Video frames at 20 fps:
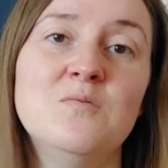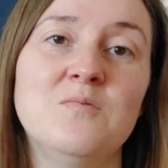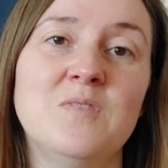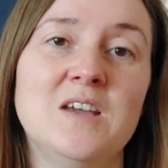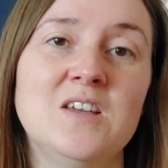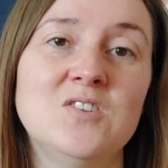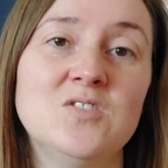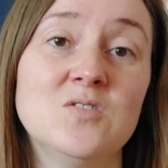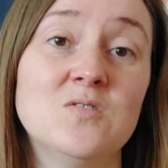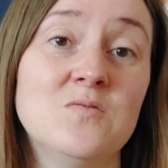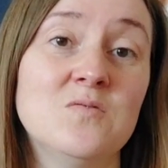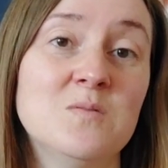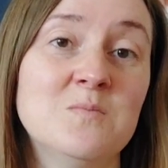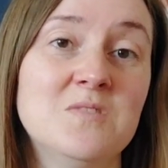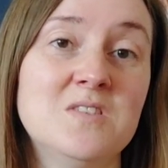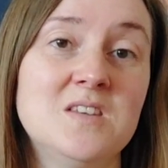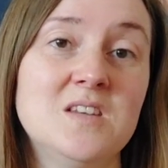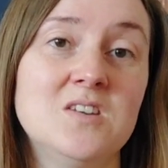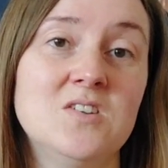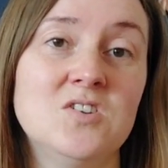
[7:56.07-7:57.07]
Rachel
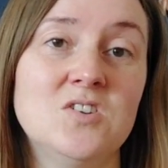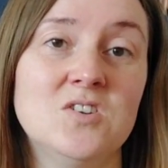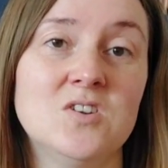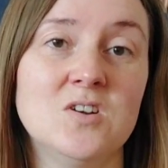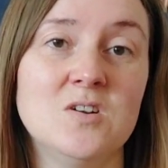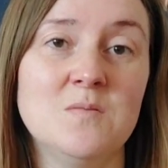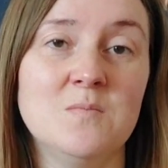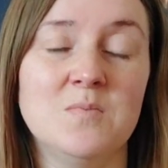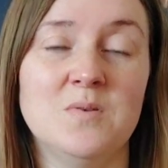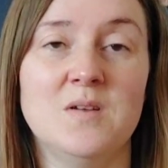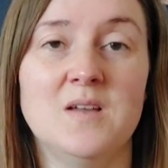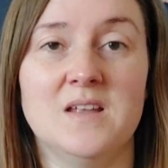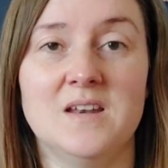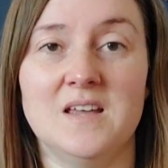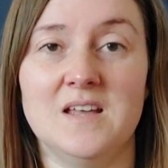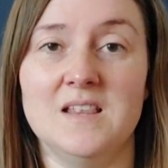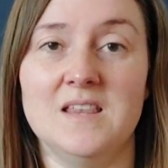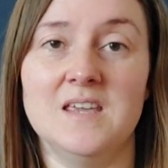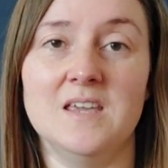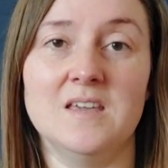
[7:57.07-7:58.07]
from Stitched Up,
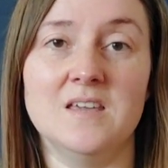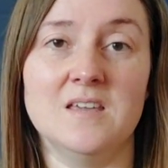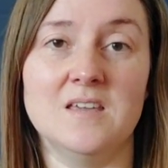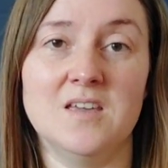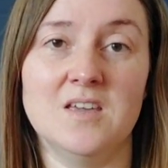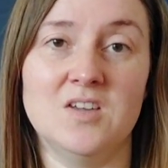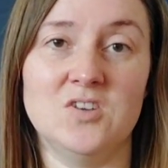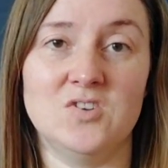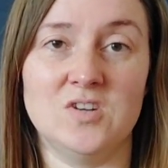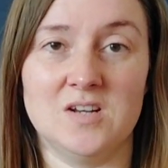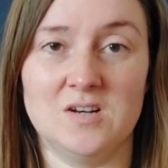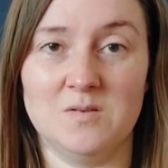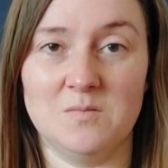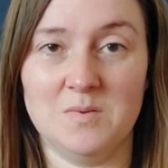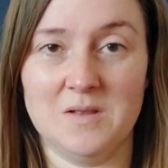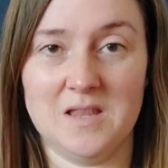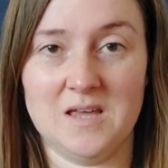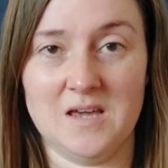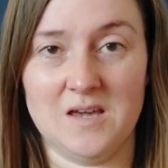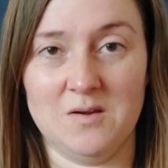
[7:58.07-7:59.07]
and I'll link her channel
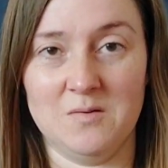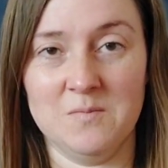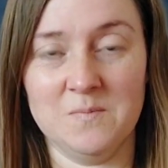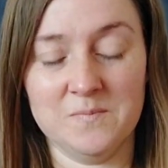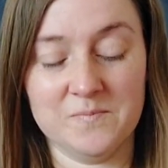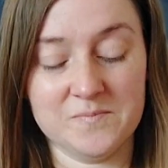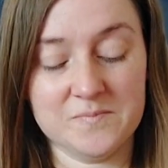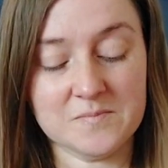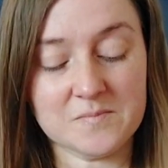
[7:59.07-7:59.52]
below,